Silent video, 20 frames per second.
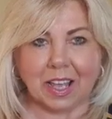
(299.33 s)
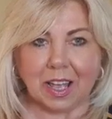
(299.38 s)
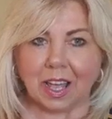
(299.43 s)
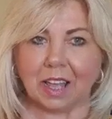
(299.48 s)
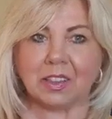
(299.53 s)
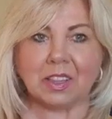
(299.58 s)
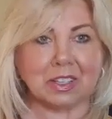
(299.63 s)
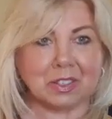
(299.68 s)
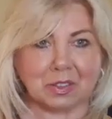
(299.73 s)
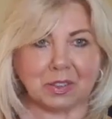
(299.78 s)

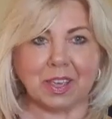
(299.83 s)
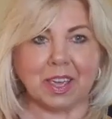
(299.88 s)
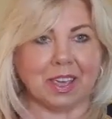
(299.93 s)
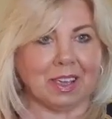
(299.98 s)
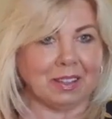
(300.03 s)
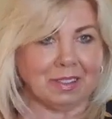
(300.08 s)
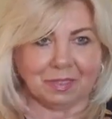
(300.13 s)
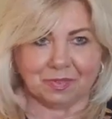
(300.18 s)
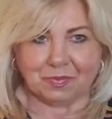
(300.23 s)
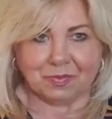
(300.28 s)
And that's
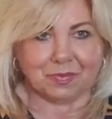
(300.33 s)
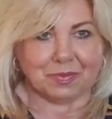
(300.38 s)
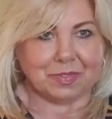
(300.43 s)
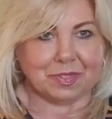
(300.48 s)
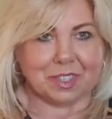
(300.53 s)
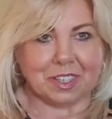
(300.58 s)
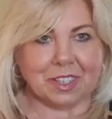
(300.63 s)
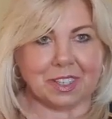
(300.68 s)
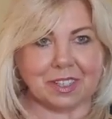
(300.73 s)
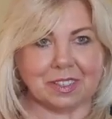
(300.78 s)
okay.
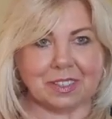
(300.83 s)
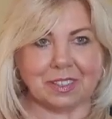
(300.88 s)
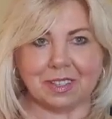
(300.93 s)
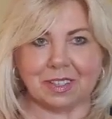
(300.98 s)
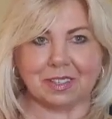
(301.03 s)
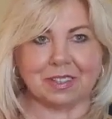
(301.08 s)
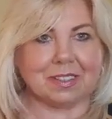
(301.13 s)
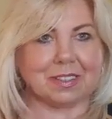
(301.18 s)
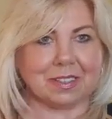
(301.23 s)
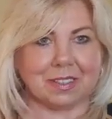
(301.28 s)

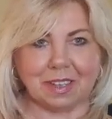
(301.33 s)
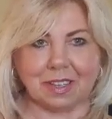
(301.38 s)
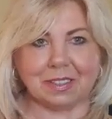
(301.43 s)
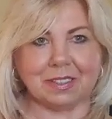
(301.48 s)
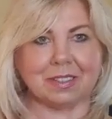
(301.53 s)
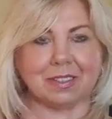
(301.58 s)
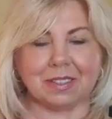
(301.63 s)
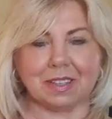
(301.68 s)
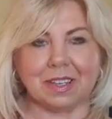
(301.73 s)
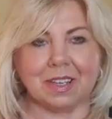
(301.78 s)

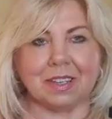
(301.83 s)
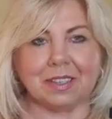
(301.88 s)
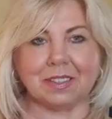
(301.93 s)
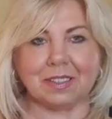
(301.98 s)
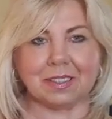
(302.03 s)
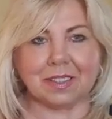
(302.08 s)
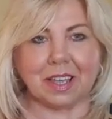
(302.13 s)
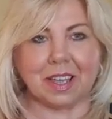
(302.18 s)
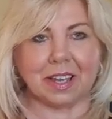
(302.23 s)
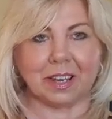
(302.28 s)

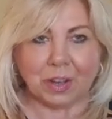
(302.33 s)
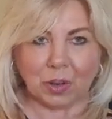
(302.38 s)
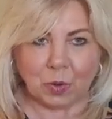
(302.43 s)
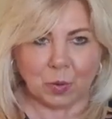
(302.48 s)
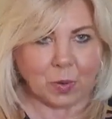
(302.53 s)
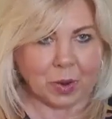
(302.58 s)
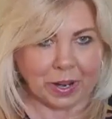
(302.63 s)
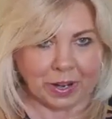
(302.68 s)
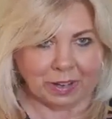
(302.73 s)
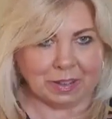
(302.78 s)
It's an
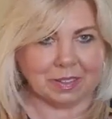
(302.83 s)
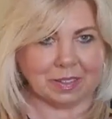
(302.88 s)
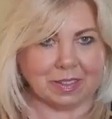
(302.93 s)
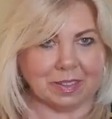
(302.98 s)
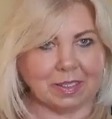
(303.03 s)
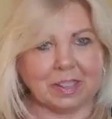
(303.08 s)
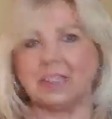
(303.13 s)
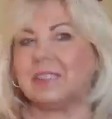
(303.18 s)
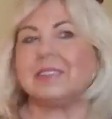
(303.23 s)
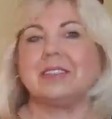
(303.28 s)
acquired
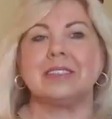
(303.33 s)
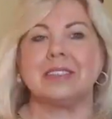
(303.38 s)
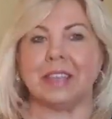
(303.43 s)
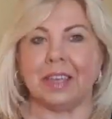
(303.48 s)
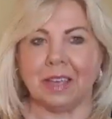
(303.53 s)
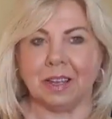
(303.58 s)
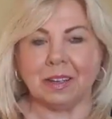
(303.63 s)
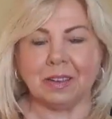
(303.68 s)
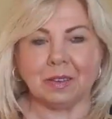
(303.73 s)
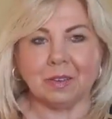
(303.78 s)

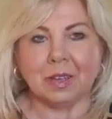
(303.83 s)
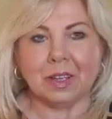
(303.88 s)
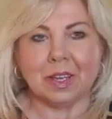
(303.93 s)
skill.